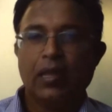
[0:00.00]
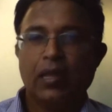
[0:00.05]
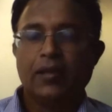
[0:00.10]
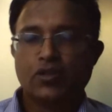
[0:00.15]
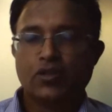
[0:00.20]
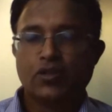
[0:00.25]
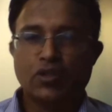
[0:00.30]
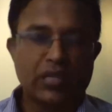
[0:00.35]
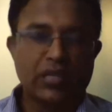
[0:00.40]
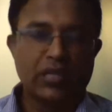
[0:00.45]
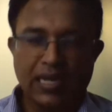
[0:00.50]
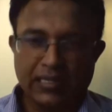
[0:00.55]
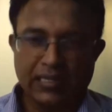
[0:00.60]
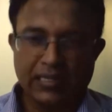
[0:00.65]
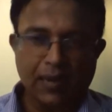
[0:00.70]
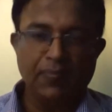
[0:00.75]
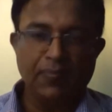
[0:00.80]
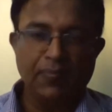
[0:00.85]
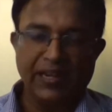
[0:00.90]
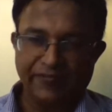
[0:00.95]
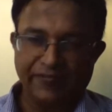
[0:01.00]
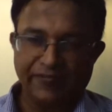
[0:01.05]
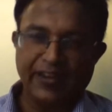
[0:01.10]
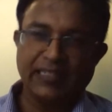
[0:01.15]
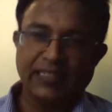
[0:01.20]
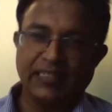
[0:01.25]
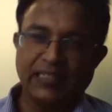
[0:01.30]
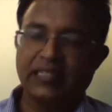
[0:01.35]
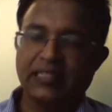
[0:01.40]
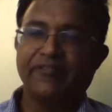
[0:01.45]
So there are some
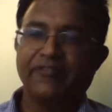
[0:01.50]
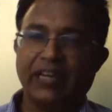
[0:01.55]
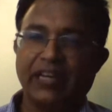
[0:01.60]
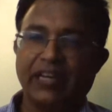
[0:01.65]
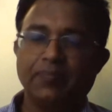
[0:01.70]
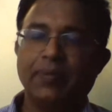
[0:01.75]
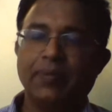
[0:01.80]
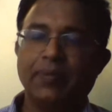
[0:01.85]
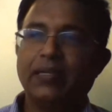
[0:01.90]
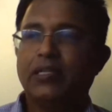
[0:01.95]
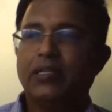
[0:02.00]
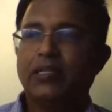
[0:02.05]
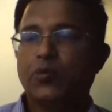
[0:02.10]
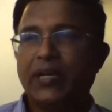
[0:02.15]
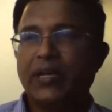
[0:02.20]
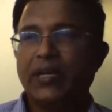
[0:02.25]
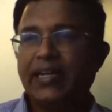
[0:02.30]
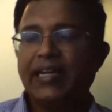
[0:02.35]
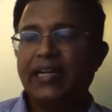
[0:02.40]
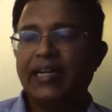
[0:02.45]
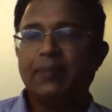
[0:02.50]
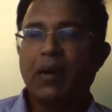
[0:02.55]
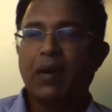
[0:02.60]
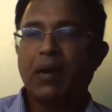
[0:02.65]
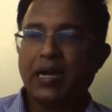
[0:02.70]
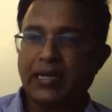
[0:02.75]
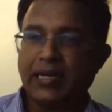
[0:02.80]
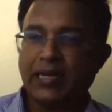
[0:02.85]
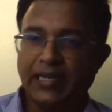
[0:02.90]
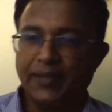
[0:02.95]
defenses available to an Indian
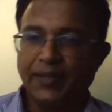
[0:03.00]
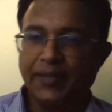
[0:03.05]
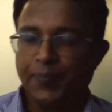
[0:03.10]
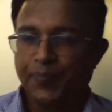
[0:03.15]
party.